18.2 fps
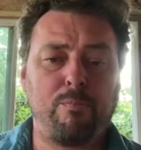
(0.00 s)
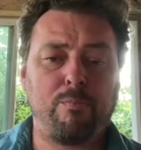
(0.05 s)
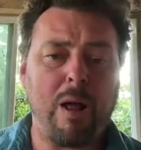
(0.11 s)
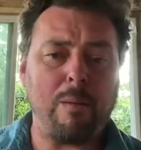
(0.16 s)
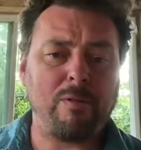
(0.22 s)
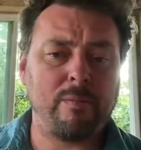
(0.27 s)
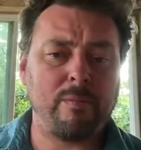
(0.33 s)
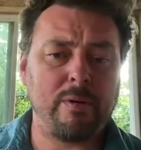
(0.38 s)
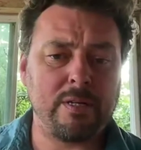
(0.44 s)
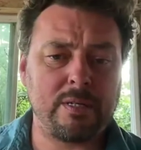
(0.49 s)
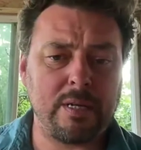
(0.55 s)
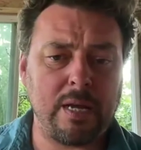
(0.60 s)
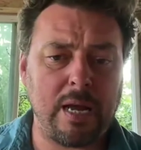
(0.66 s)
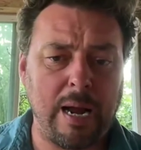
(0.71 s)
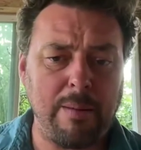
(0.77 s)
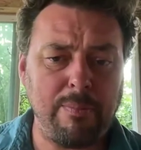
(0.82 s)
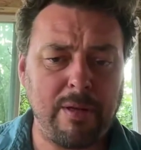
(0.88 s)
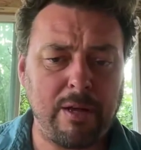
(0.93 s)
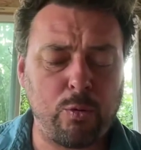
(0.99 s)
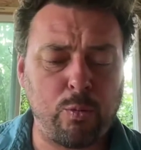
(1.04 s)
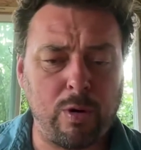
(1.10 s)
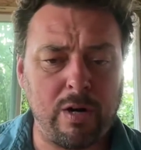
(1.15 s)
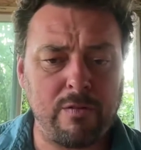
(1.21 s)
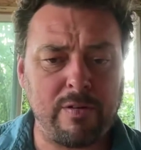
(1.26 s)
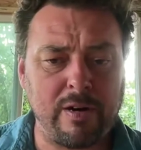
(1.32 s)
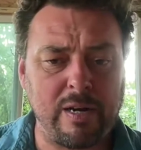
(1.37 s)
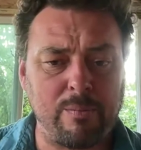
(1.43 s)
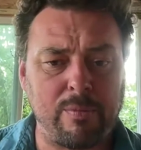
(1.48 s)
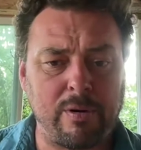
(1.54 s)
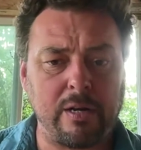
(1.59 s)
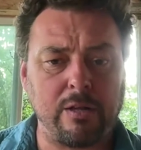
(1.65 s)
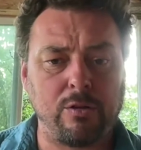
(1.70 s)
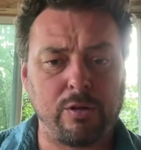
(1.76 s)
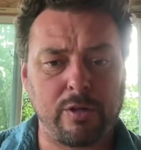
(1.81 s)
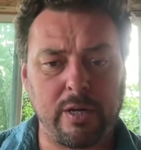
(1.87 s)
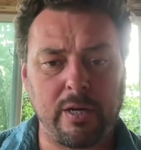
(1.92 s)
problem is I'm not aware of
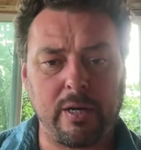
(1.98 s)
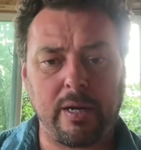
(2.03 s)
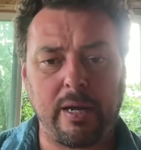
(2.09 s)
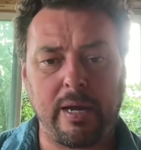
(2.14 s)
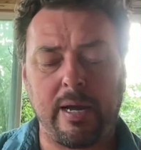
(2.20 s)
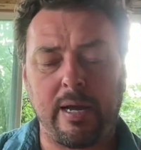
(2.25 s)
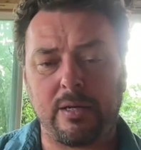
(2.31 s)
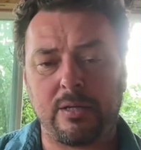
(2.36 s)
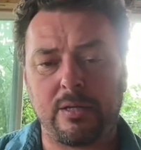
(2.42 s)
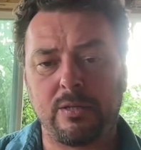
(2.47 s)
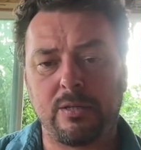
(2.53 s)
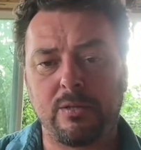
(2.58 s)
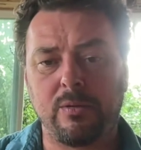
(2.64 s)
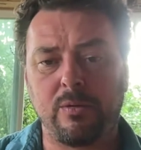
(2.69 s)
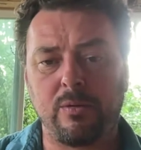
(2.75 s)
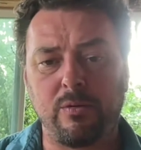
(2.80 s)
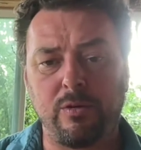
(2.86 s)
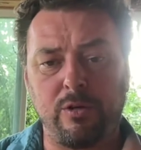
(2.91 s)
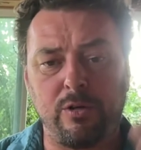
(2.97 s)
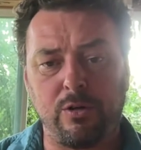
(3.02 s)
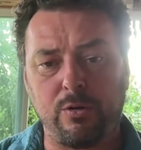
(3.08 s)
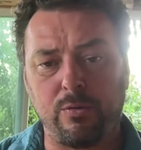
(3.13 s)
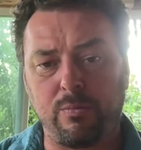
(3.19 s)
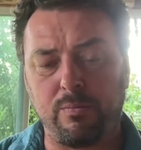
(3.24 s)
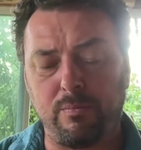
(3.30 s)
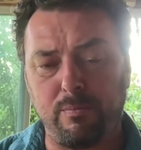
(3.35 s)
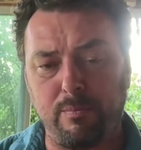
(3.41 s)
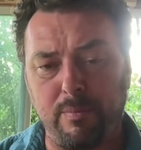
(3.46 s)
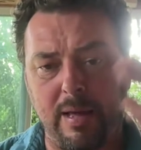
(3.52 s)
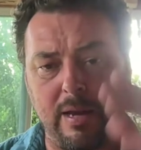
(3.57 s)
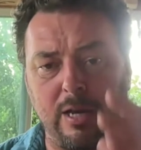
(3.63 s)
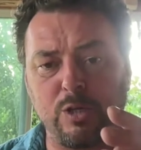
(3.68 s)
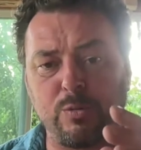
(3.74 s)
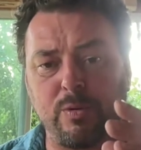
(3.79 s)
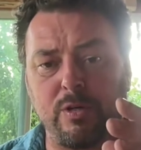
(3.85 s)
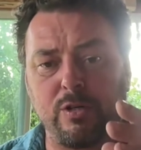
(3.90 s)
anybody looking at,
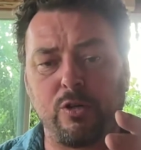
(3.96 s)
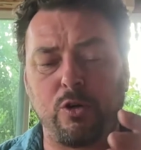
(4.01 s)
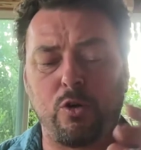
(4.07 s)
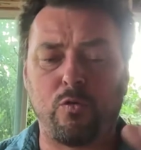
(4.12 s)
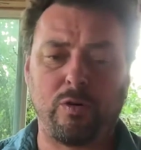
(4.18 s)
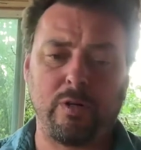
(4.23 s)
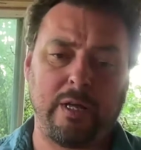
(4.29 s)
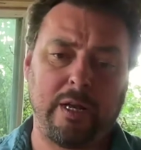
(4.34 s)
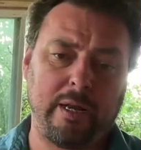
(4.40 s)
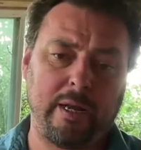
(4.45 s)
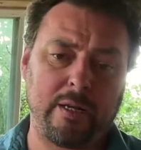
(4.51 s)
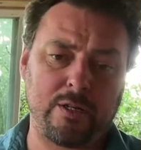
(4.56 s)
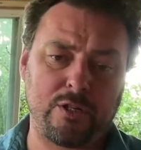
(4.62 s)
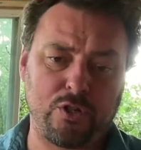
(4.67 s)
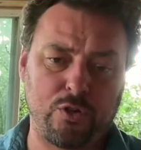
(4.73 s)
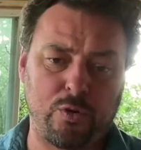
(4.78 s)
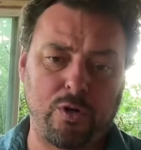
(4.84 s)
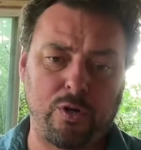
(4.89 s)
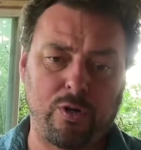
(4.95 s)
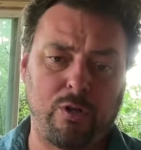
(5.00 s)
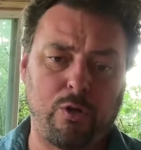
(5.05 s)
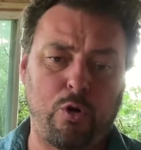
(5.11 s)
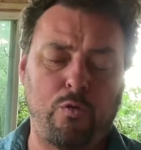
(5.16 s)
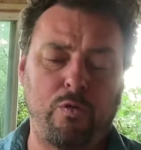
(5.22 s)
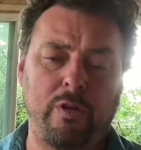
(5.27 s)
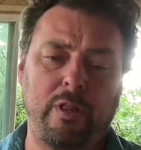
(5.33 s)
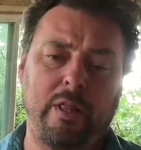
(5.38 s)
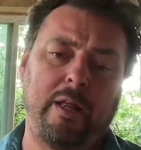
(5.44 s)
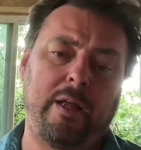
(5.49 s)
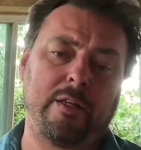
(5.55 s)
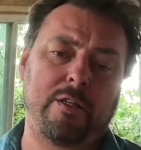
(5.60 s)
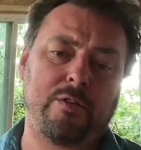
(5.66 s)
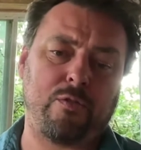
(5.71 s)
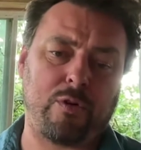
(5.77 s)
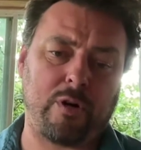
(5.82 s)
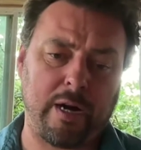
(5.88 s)
management overlaid against soil, overlaid
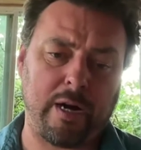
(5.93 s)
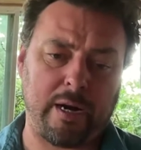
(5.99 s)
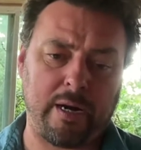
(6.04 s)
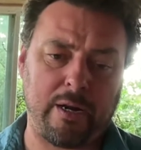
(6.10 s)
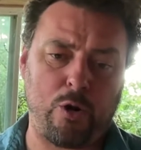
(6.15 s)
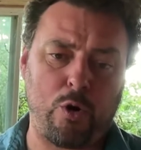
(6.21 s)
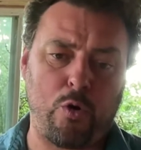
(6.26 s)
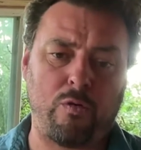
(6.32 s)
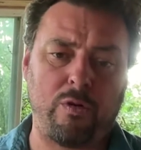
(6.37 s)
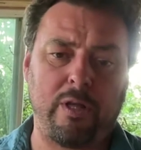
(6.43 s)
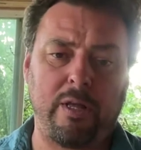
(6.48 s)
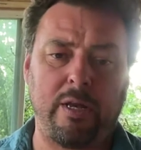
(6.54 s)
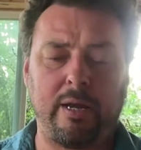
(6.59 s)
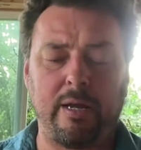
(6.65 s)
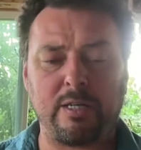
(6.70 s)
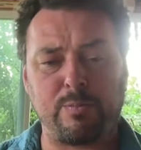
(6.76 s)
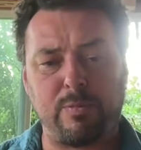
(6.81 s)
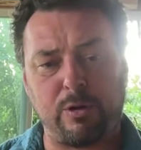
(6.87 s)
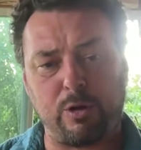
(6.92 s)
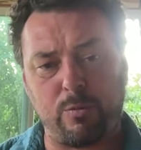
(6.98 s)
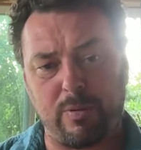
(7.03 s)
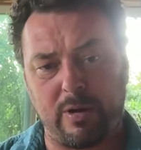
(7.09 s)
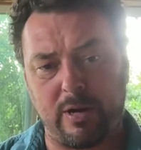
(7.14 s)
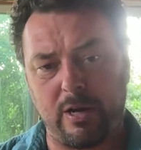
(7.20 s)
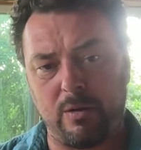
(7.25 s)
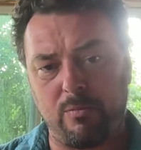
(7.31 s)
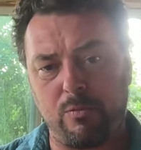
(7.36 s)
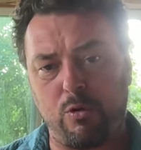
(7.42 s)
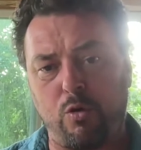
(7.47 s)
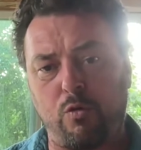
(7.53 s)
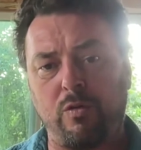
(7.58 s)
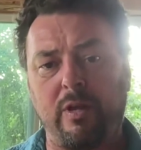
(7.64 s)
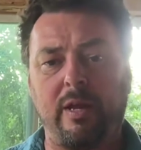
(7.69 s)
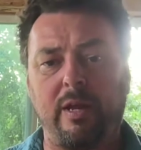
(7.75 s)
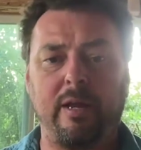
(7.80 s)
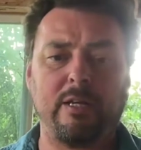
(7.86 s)
against variety, overlaid against microbiome,
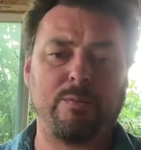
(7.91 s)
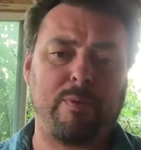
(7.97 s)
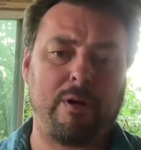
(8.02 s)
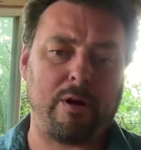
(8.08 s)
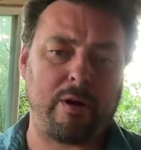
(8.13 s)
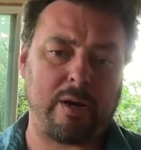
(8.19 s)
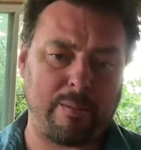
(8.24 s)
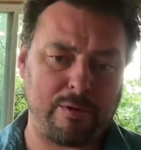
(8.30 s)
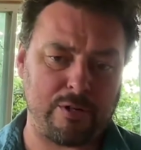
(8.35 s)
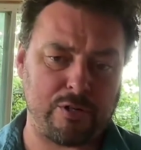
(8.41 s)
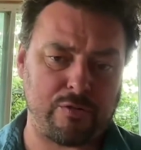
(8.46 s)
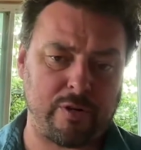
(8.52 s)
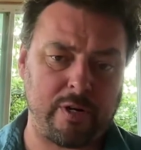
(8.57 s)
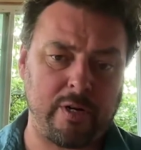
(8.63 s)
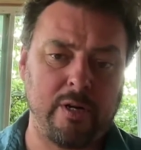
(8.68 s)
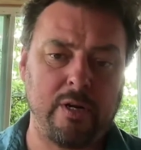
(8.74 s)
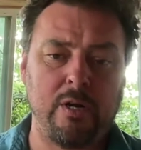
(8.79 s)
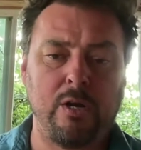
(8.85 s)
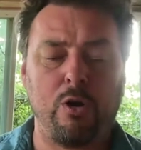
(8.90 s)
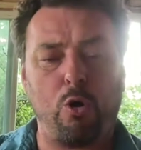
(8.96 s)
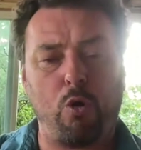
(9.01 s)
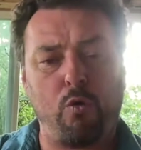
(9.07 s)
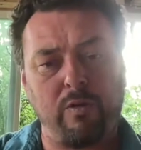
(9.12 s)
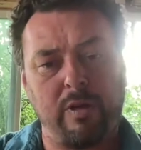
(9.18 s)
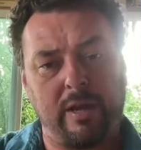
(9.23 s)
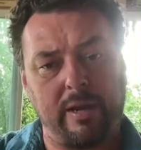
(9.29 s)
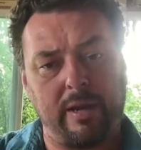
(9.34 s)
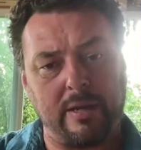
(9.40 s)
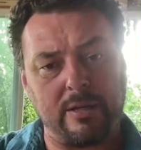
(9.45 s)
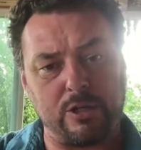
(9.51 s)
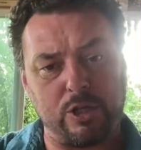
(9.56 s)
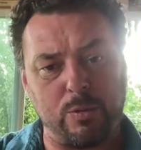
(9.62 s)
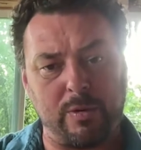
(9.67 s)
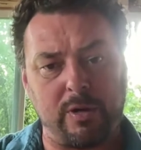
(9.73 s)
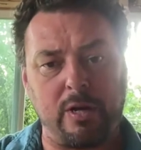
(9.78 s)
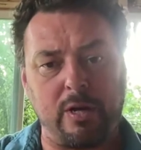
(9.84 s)
overlaid against biochemistry, overlaid
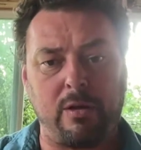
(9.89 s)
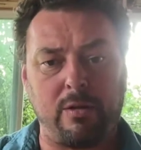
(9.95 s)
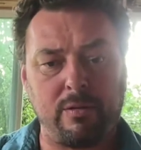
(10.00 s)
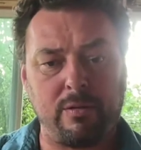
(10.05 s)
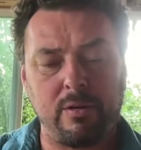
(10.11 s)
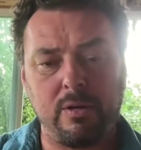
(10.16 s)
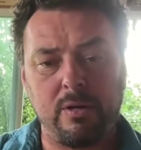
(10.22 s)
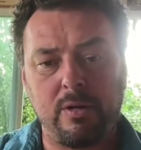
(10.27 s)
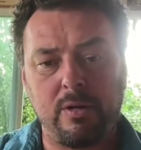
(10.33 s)
against human health.